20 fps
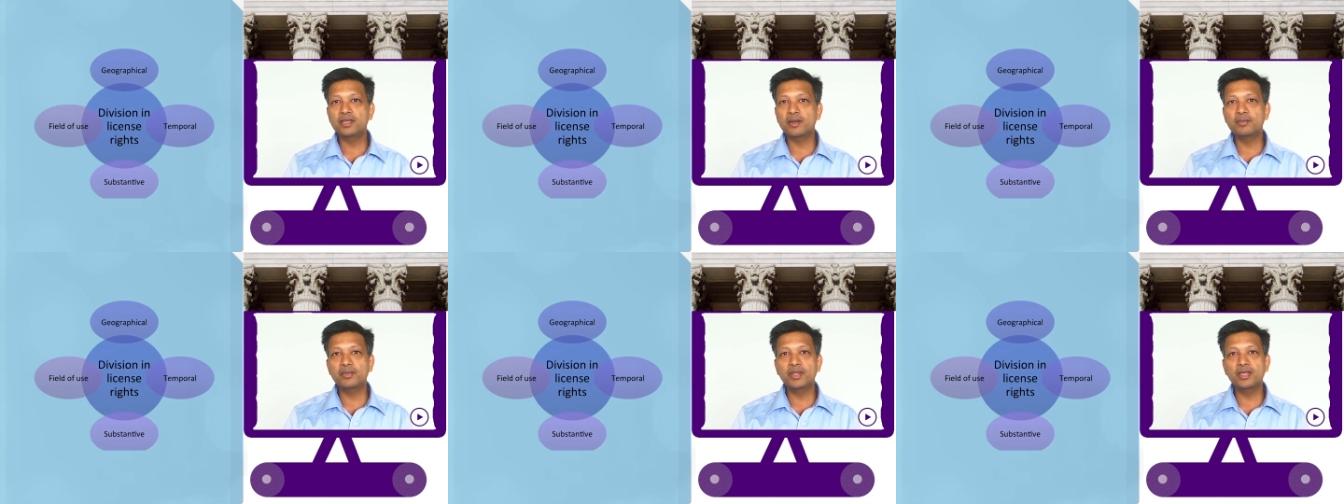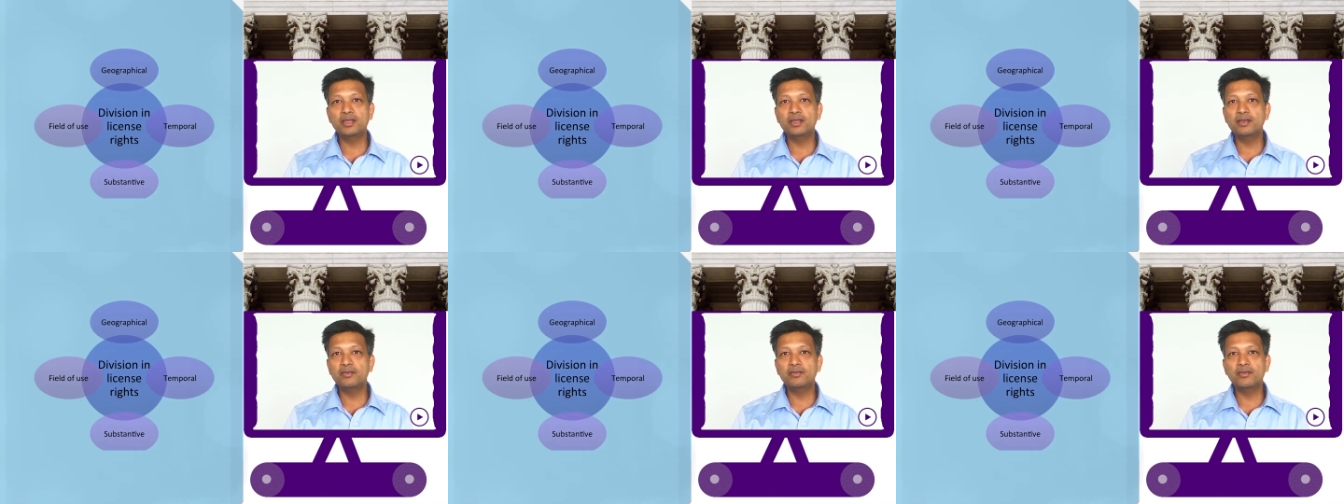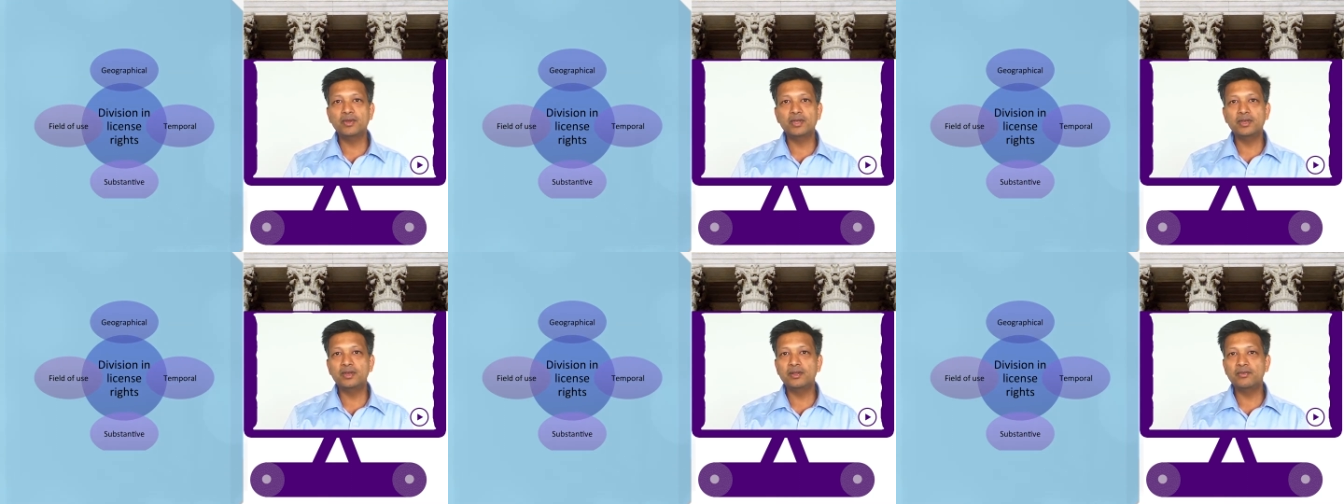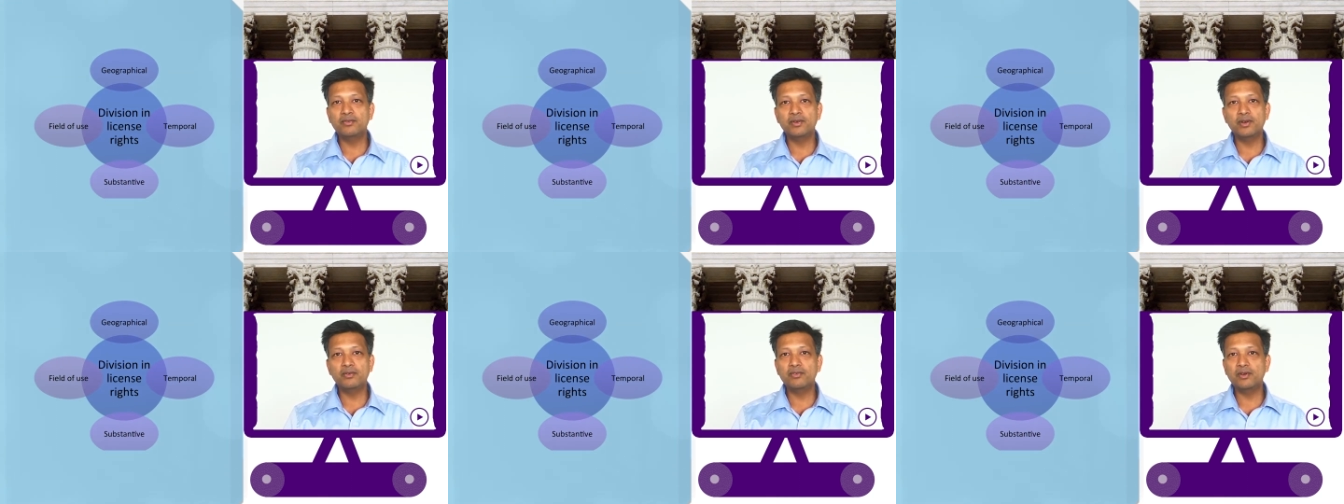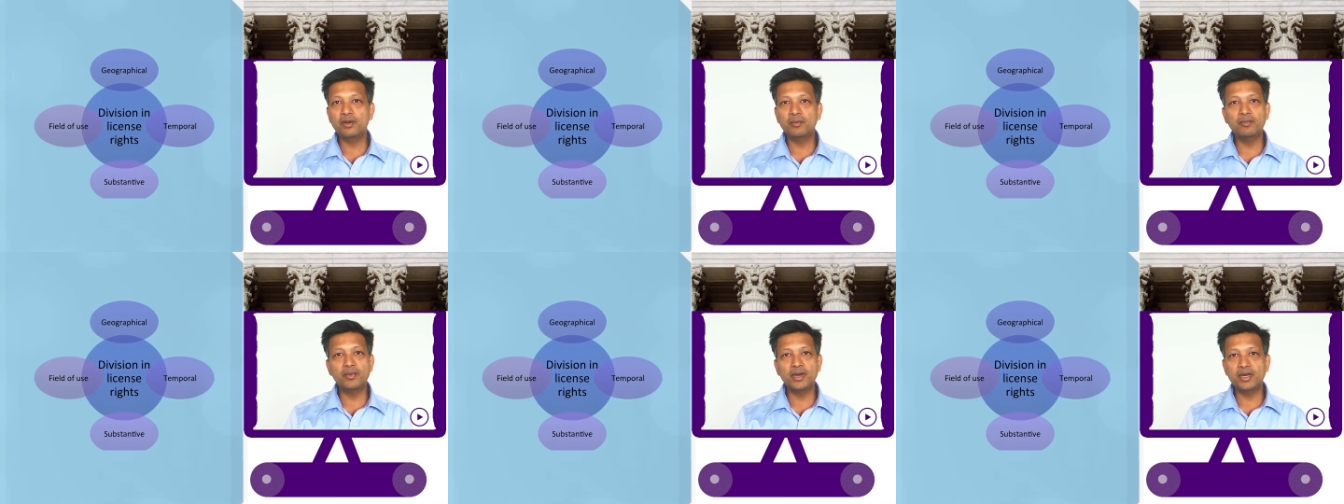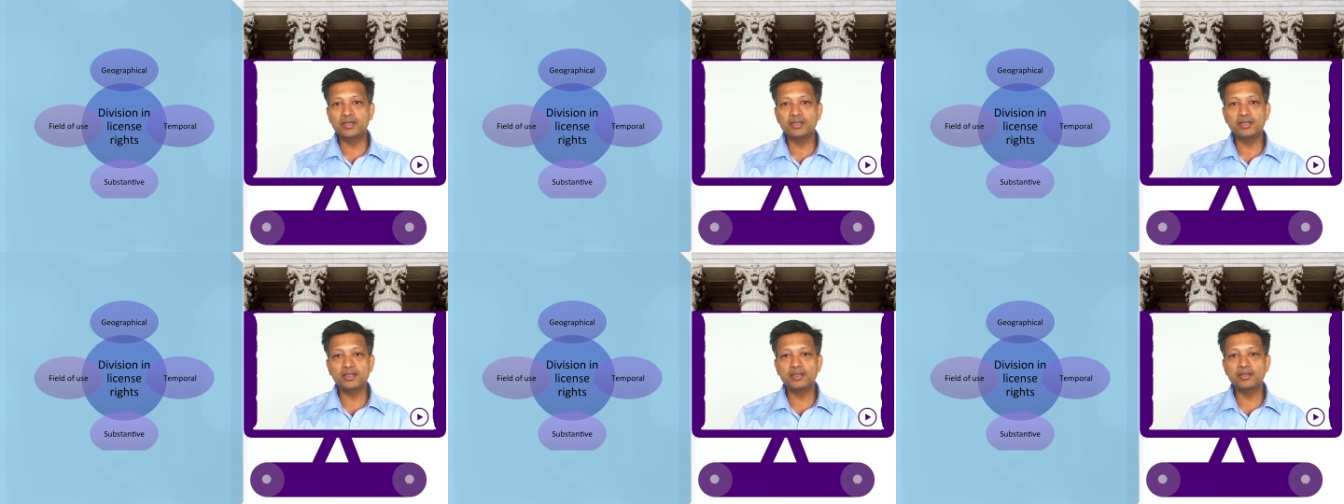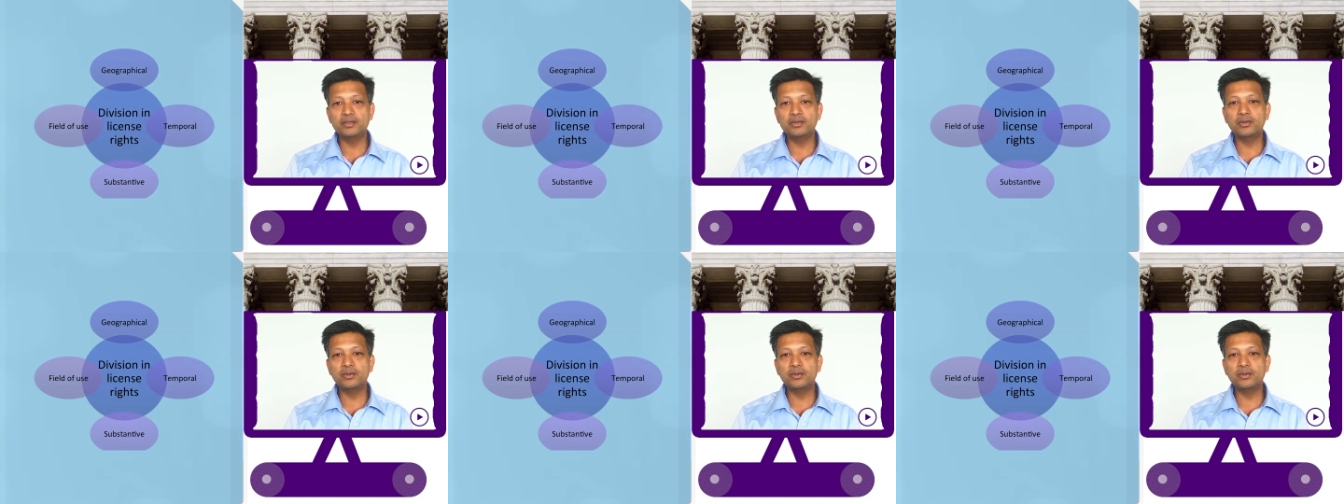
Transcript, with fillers: something very different from medicine.